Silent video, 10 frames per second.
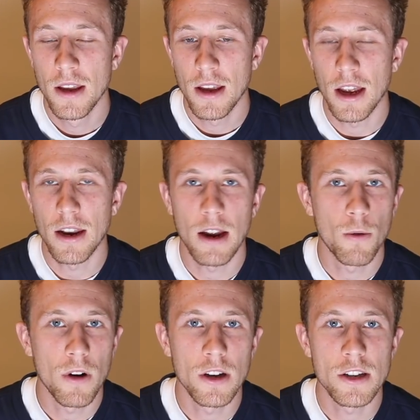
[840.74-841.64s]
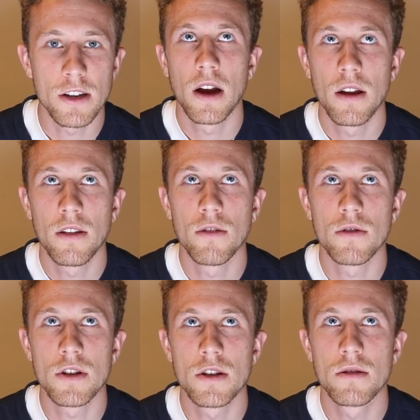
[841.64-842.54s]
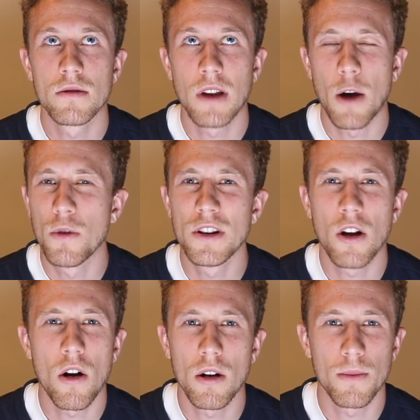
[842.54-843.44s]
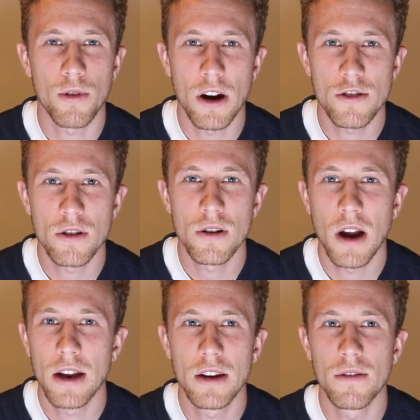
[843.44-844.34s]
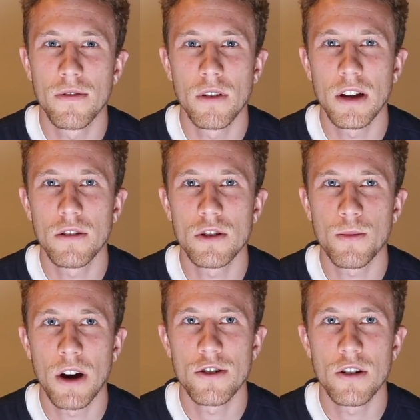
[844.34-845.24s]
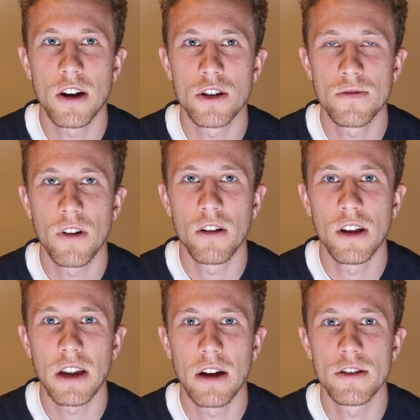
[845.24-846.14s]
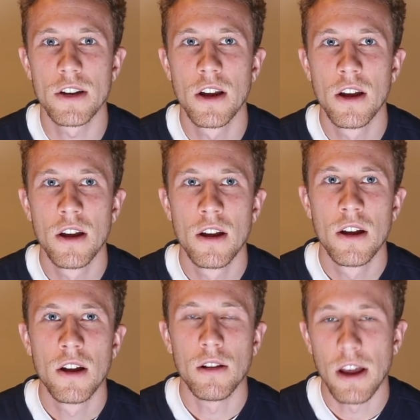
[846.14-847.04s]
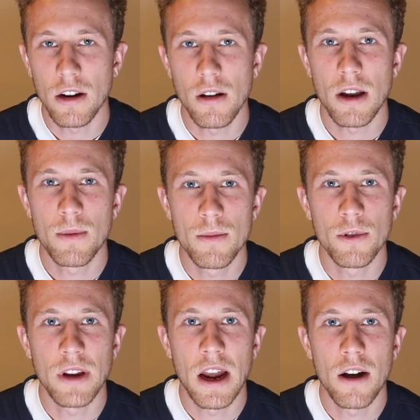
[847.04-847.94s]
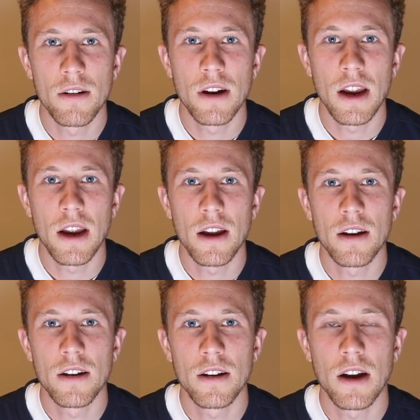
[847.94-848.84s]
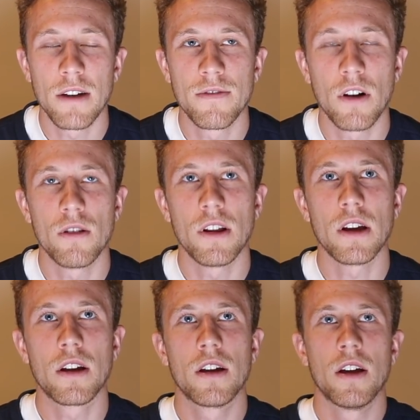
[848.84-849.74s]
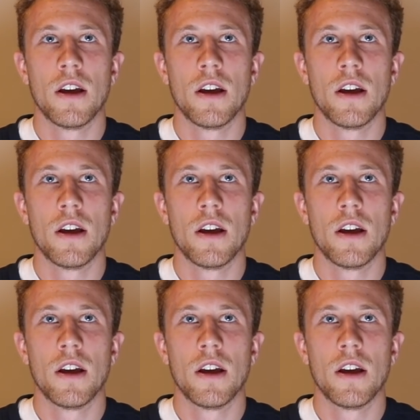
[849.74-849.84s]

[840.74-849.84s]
And I was. And there was, I wouldn't call it pressure. I didn't feel like it was pressure. I just felt like I was letting a lot of people down. And I felt like